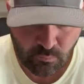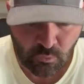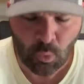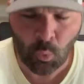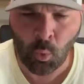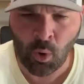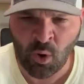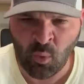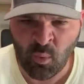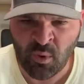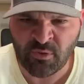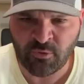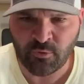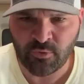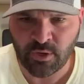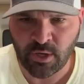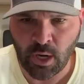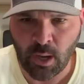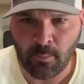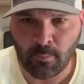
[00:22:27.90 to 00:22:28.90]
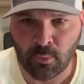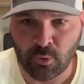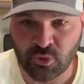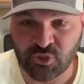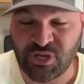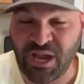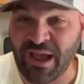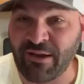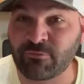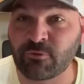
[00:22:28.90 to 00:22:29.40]
where I went through the
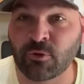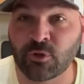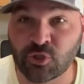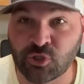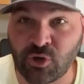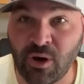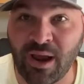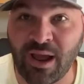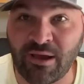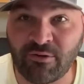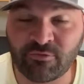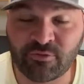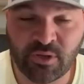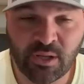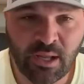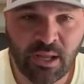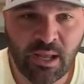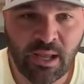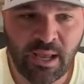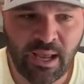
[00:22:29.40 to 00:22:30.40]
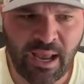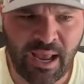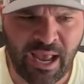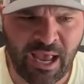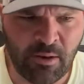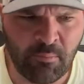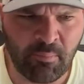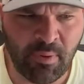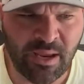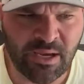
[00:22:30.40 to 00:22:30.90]
numbers after the draft.
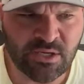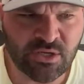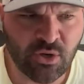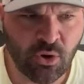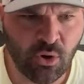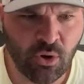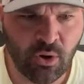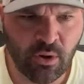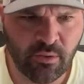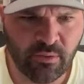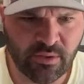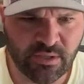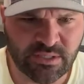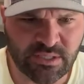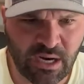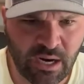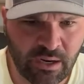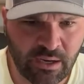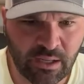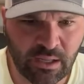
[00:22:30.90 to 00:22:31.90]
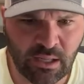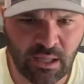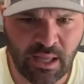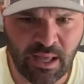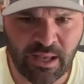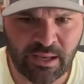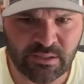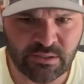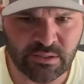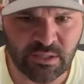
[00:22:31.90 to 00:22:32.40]
And based on the signing
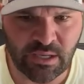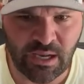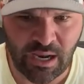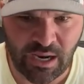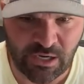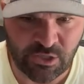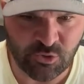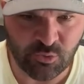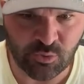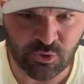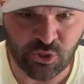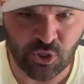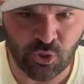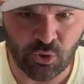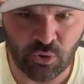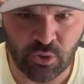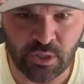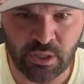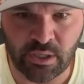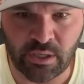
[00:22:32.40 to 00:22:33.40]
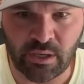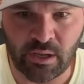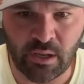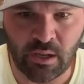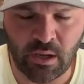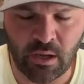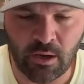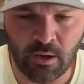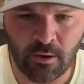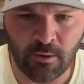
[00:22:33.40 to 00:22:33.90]
class, the guys returning,
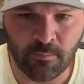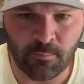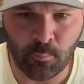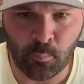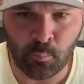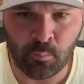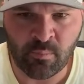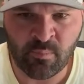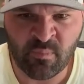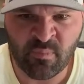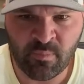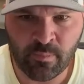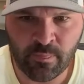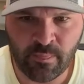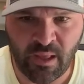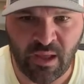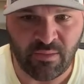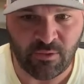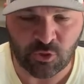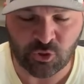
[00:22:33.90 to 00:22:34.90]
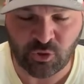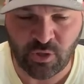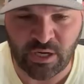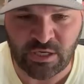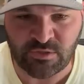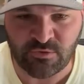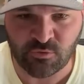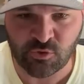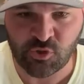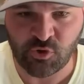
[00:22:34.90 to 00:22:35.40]
and the
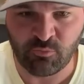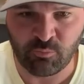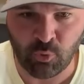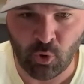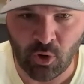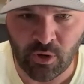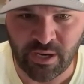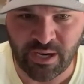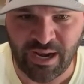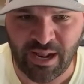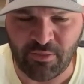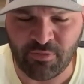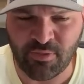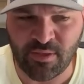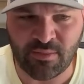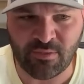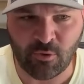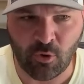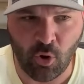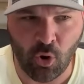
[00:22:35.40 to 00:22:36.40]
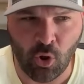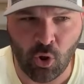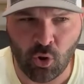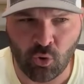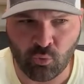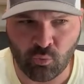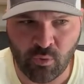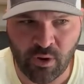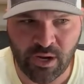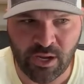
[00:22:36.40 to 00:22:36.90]
transfers you brought in, I think they're
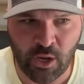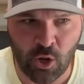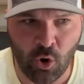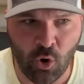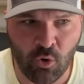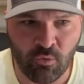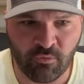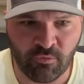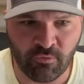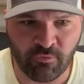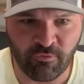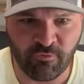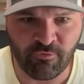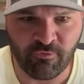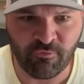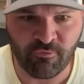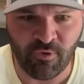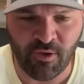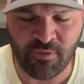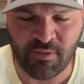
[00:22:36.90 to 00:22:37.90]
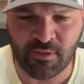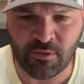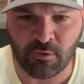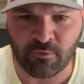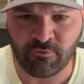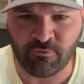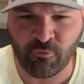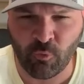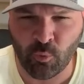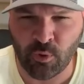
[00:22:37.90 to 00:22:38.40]
already over. I think they're
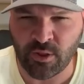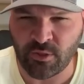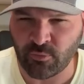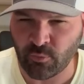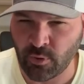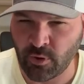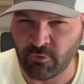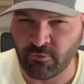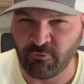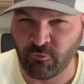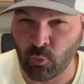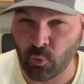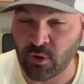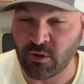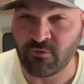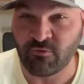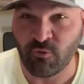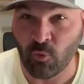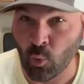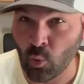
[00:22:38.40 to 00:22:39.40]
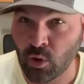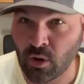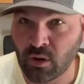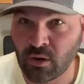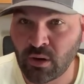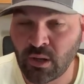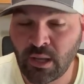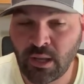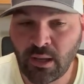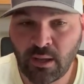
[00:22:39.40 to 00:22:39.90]
at 43 or 44.
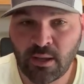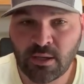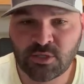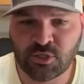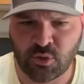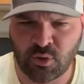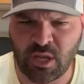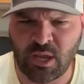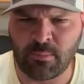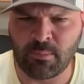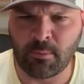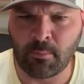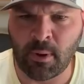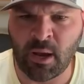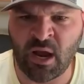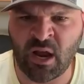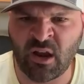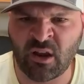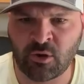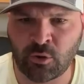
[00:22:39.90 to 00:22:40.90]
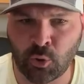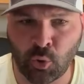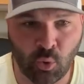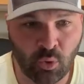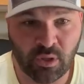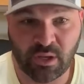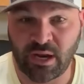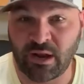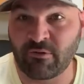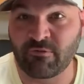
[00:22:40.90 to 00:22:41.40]
So keep in mind, you're
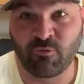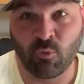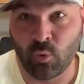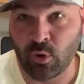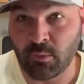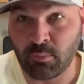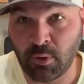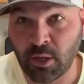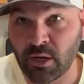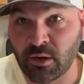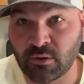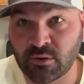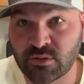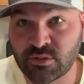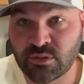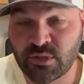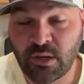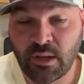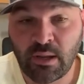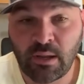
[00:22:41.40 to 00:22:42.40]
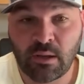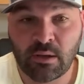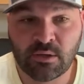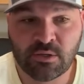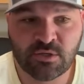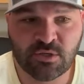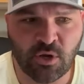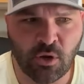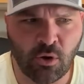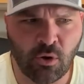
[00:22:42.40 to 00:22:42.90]
only going to have 40 players.
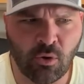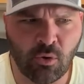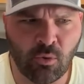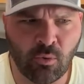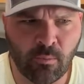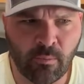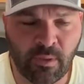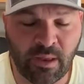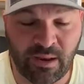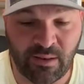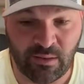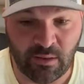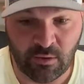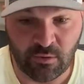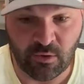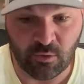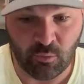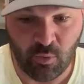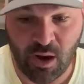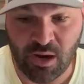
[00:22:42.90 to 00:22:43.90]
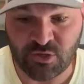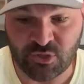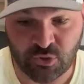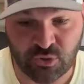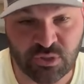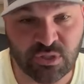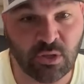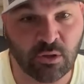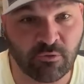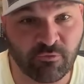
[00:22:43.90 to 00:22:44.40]
So, and the roster
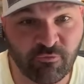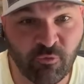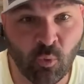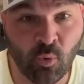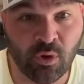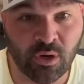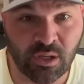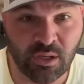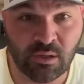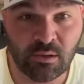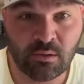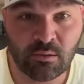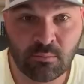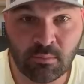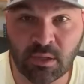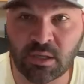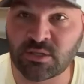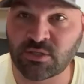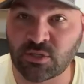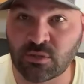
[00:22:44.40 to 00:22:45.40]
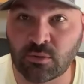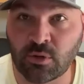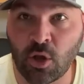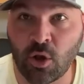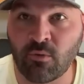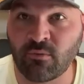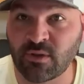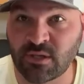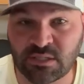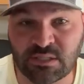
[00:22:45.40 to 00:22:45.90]
is still at 40 because of
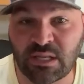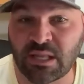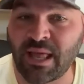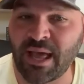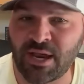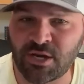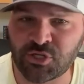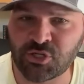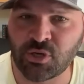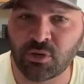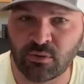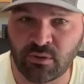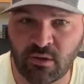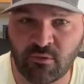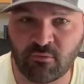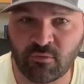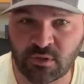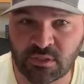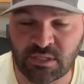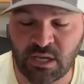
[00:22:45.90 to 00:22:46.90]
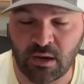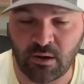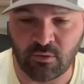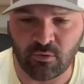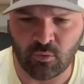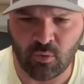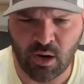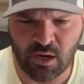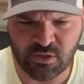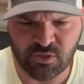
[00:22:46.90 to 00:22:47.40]
COVID. This is the last year they've extended
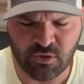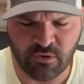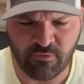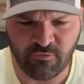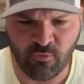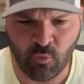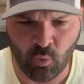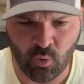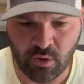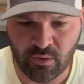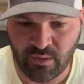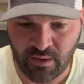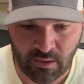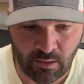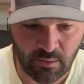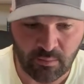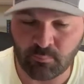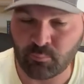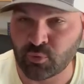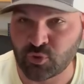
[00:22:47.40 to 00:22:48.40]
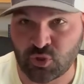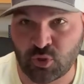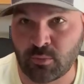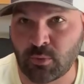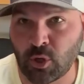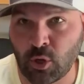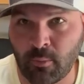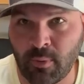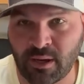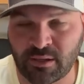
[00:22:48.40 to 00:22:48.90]
the roster to 40, then presumed
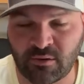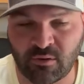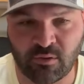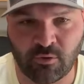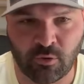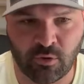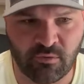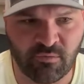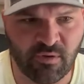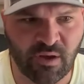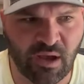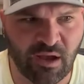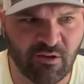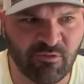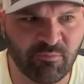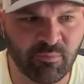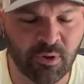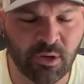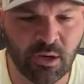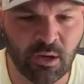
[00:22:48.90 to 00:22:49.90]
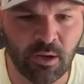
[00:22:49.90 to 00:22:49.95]
to go back to 35. But,